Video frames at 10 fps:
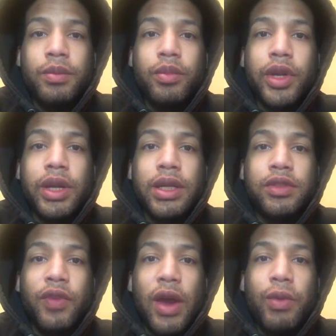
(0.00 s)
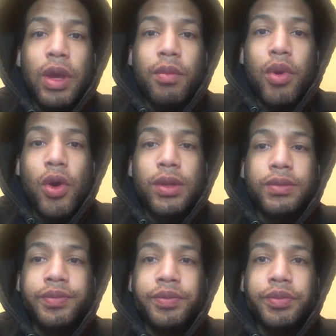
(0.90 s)
But it is very
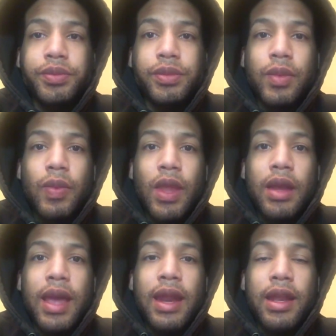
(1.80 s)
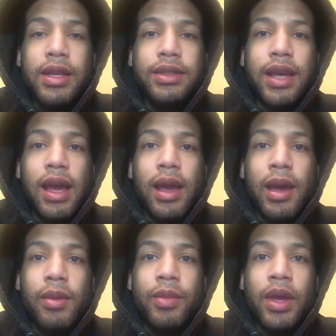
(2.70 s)
important that
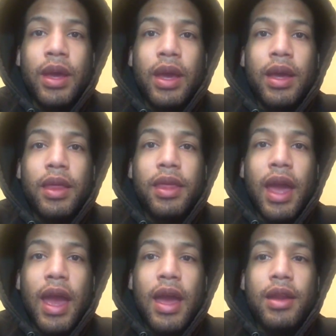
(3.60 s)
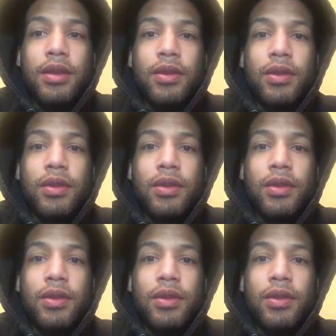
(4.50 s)
anytime that